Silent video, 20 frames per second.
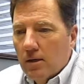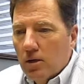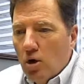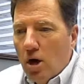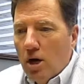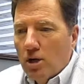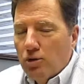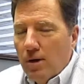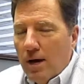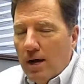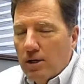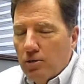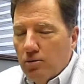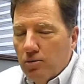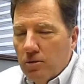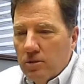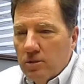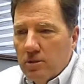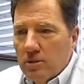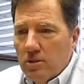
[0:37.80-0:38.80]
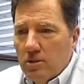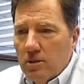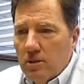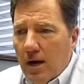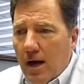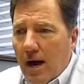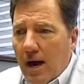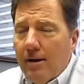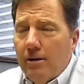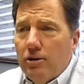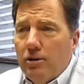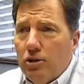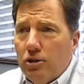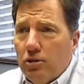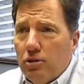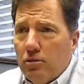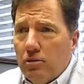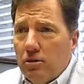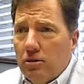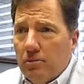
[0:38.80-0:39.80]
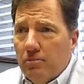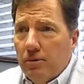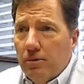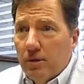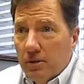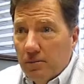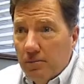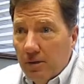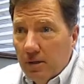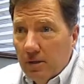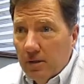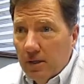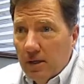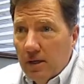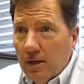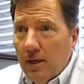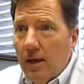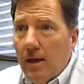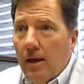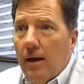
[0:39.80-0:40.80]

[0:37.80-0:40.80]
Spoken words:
contractor was hired to build a building